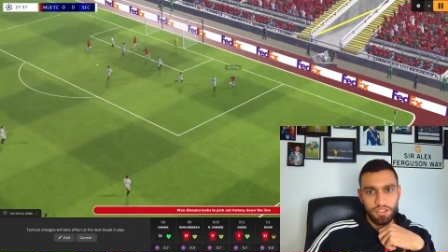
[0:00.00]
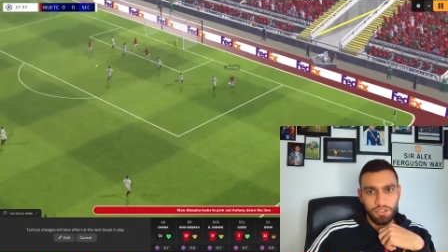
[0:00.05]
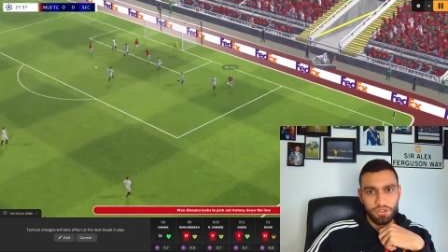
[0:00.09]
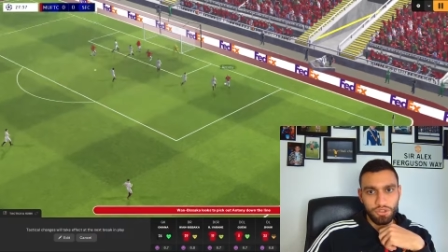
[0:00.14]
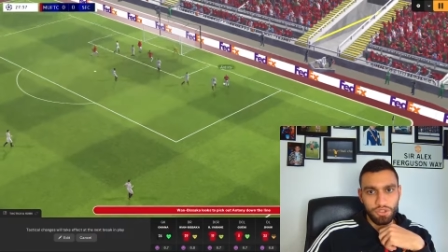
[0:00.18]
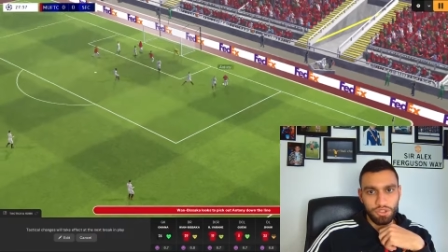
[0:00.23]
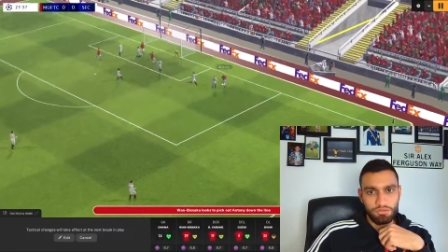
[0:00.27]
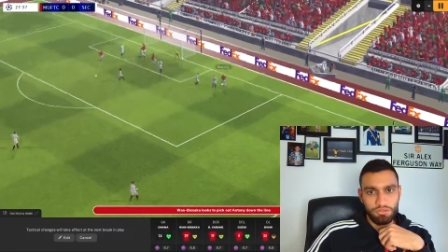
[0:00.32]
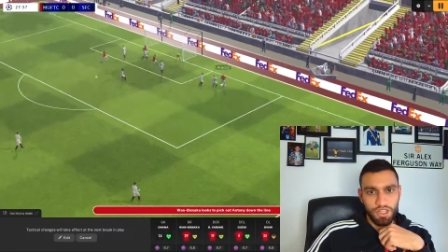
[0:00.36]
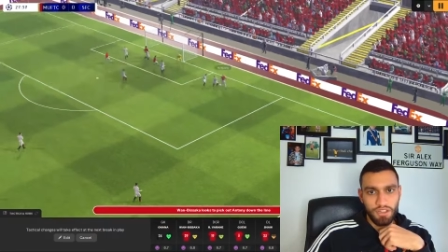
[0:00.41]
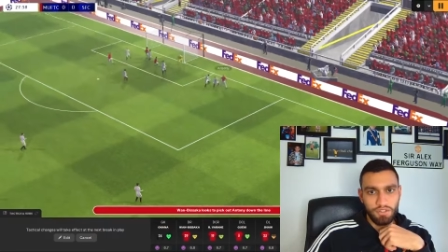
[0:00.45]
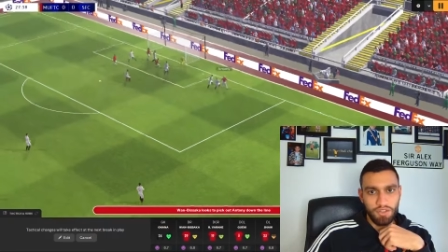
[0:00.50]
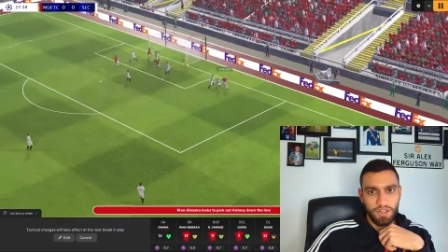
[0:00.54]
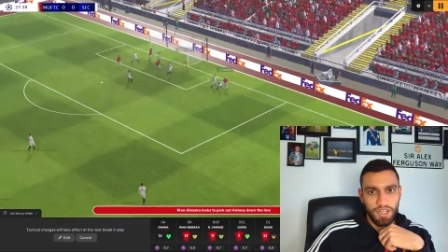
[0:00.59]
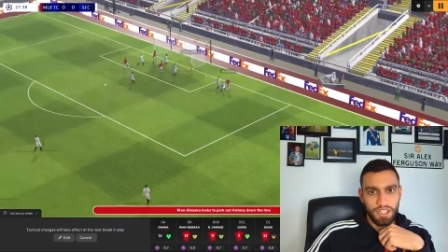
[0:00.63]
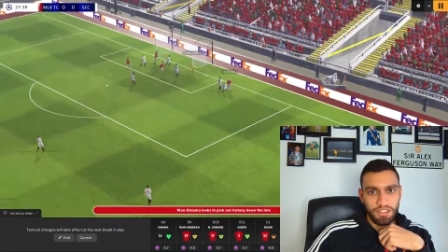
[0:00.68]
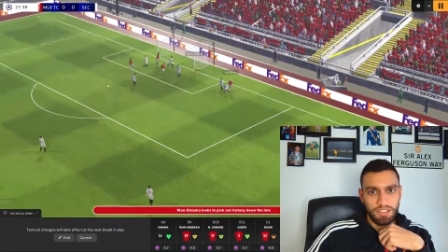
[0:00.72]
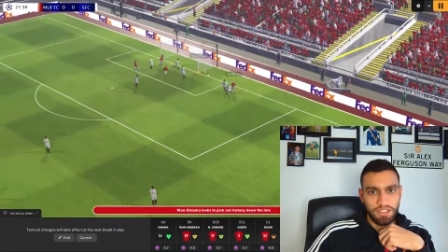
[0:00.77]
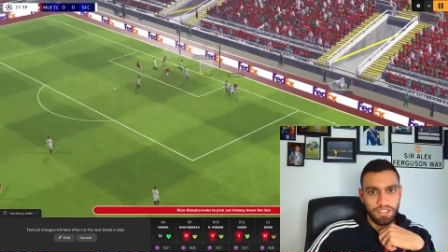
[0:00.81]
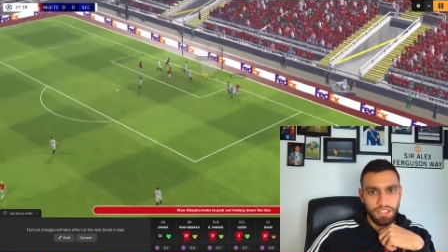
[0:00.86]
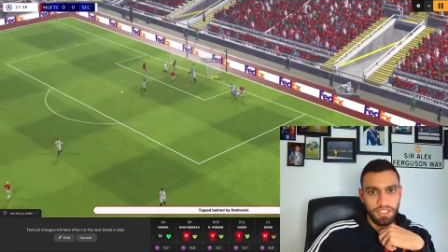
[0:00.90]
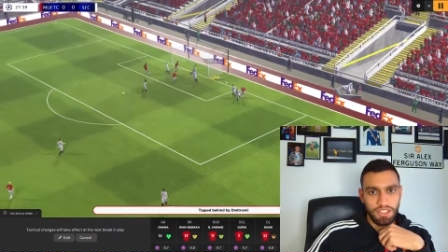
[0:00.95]
Use your right foot,
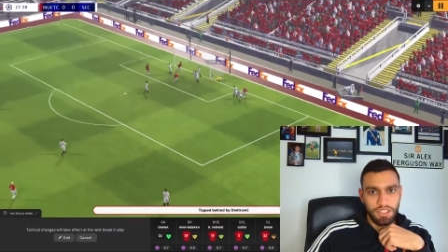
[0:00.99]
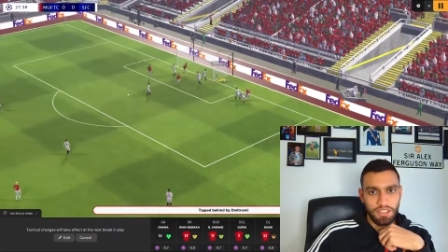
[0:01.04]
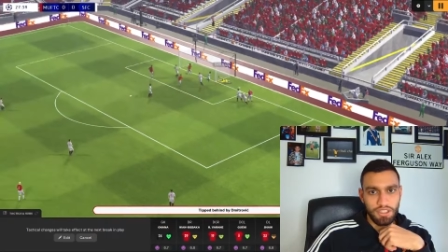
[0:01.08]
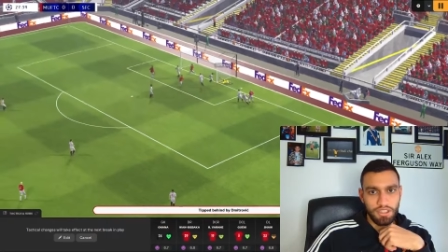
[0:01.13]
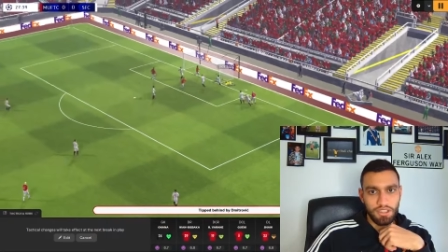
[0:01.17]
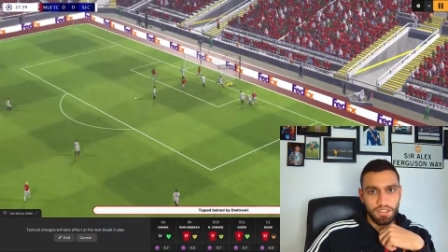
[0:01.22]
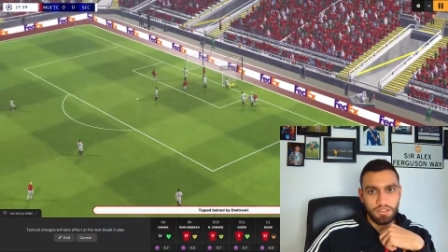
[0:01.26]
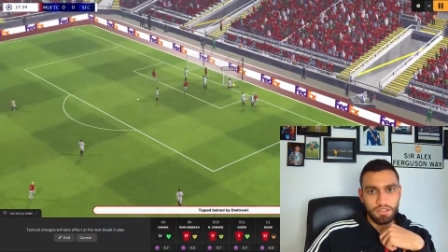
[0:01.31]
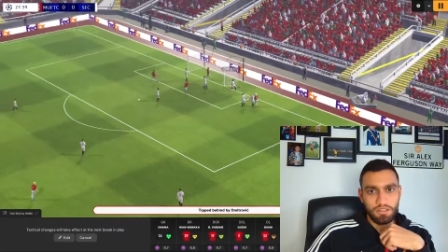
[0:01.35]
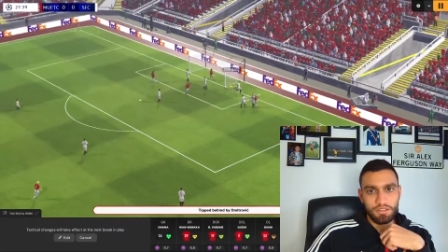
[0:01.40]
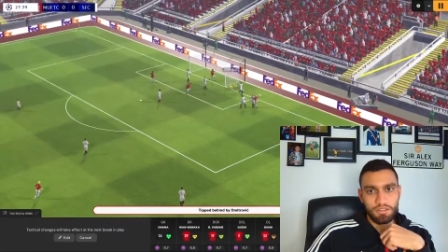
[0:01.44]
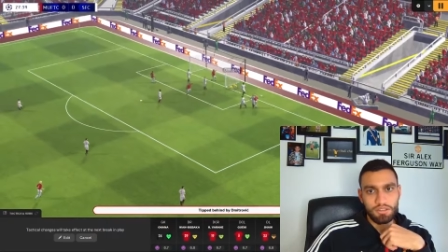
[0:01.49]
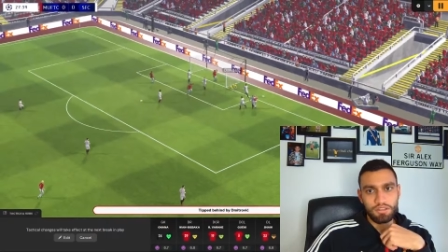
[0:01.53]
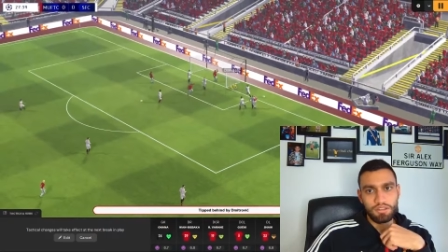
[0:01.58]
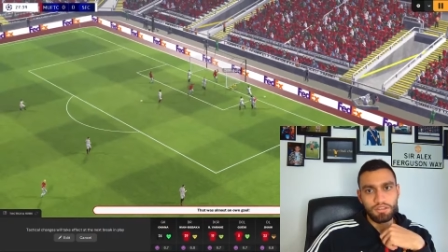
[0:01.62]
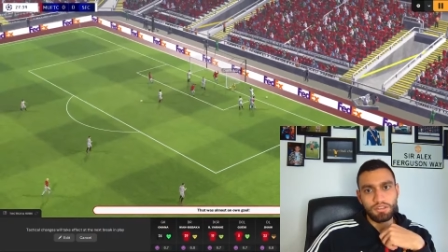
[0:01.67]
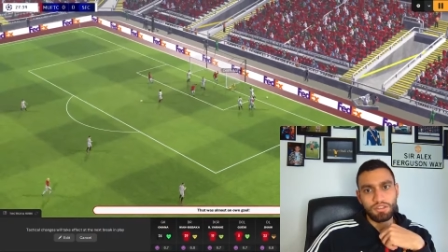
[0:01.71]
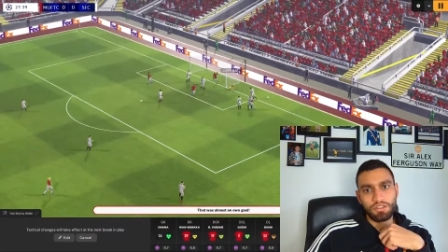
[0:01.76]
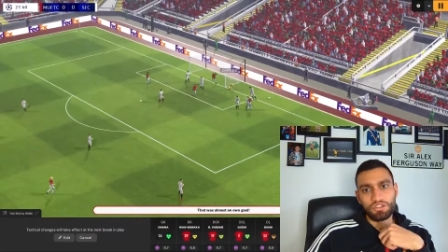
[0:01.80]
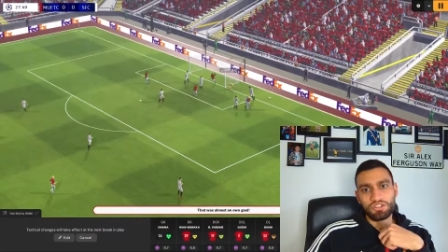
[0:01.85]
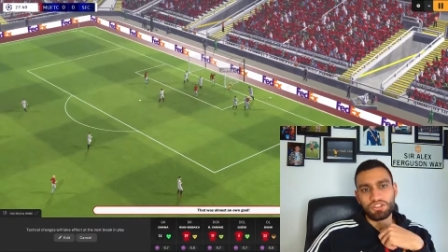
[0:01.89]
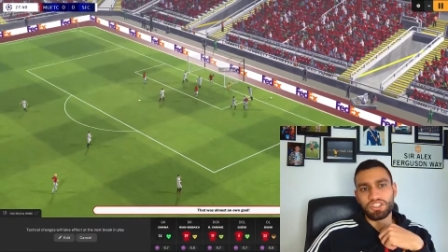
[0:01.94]
Antony.
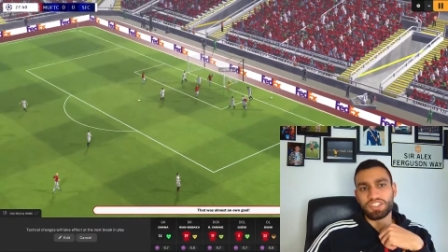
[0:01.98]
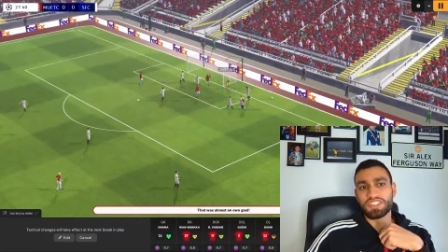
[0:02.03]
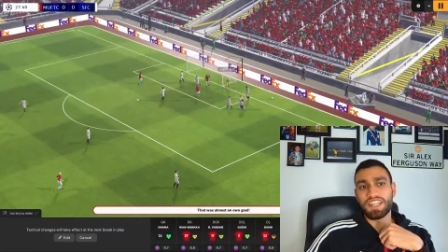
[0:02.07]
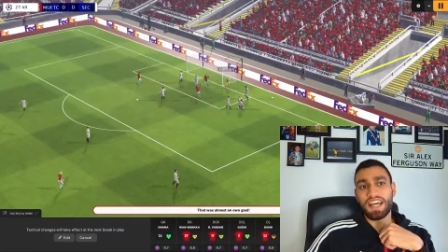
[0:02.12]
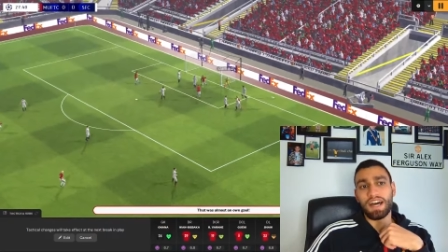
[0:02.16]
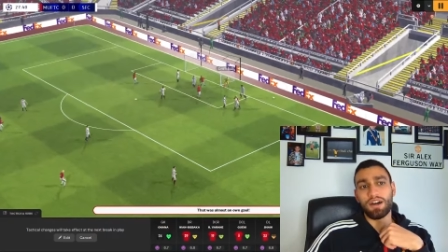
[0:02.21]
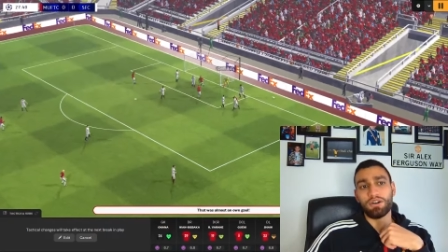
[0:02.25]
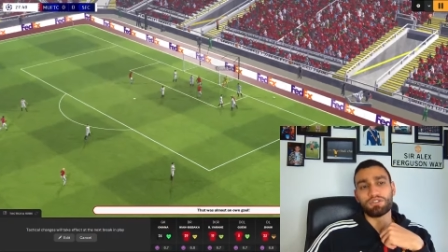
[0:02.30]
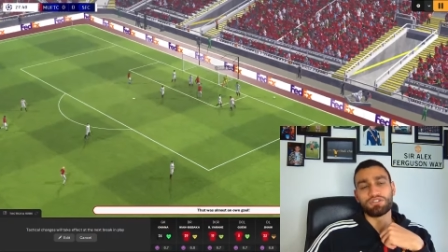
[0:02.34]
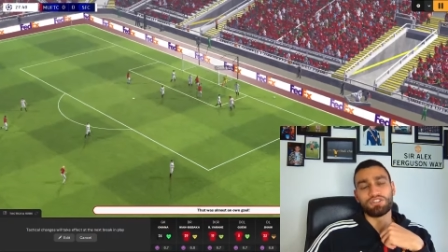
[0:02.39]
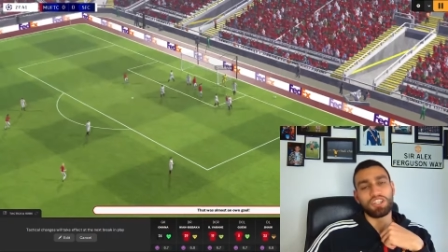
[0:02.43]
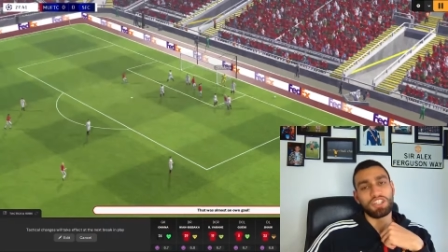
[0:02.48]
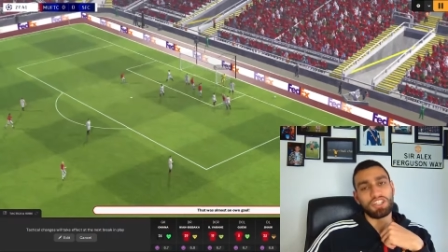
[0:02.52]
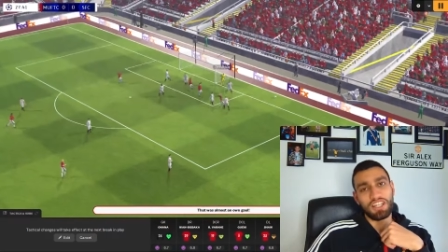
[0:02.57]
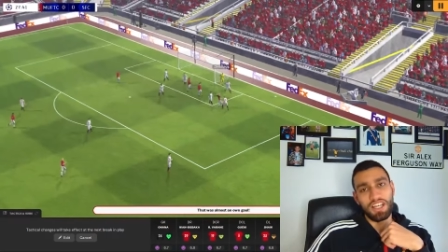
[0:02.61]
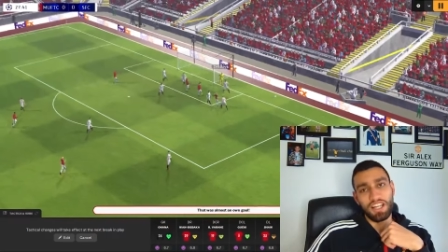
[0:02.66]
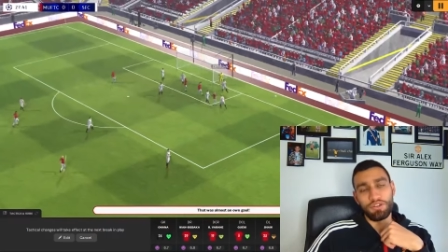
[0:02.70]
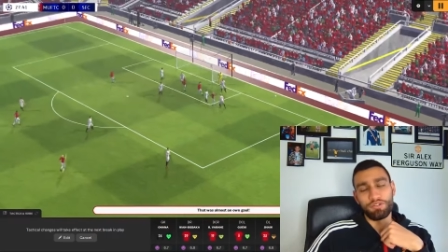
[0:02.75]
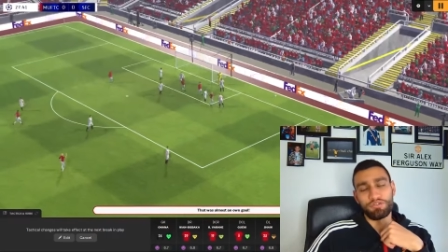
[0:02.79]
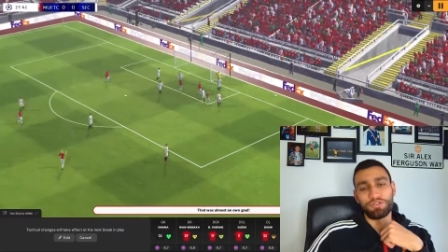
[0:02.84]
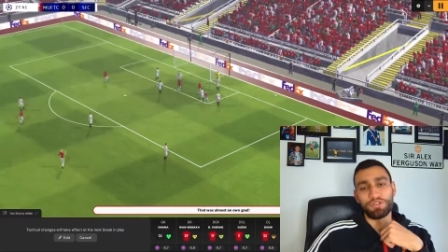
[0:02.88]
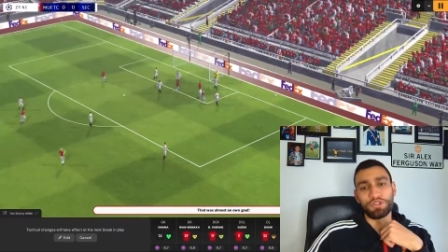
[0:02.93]
Uses his outside
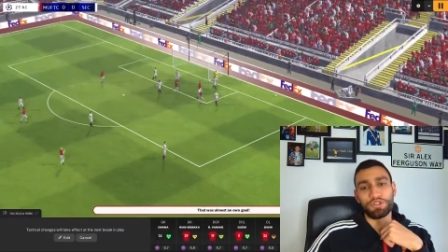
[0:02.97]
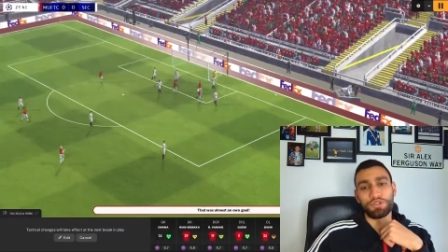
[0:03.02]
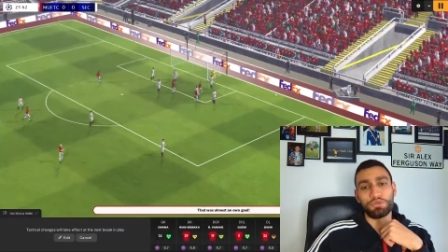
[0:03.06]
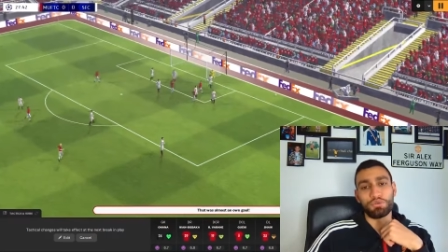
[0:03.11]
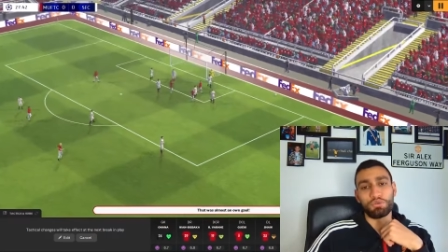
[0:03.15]
left foot.